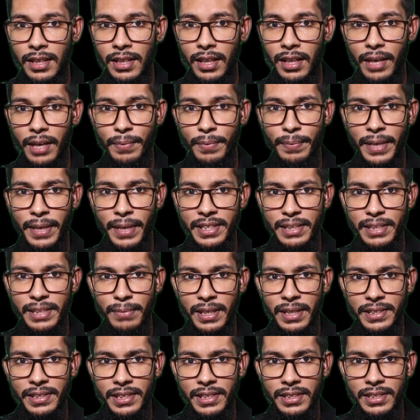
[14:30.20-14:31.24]
let me
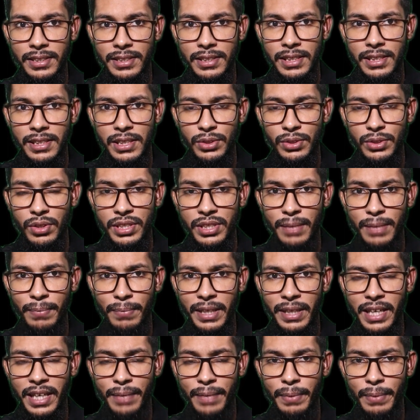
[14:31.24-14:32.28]
maximize it. So
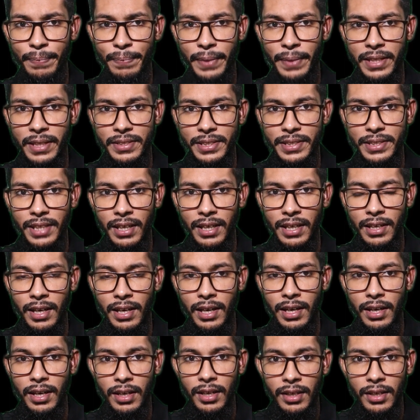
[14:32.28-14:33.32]
simply let me paste here
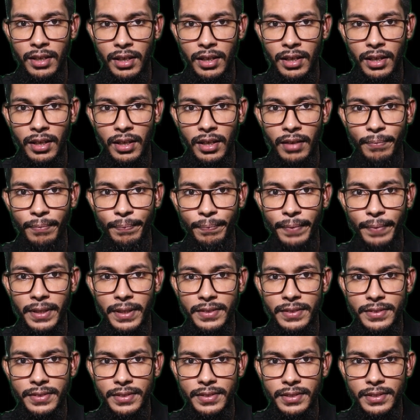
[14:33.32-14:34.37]
now.
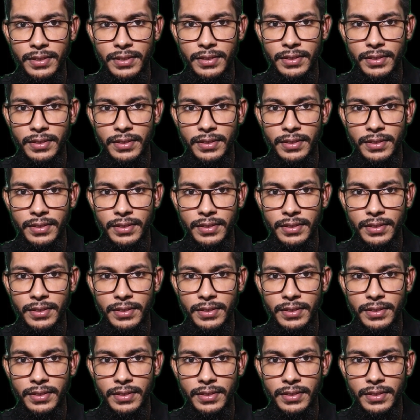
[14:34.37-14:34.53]
Paste.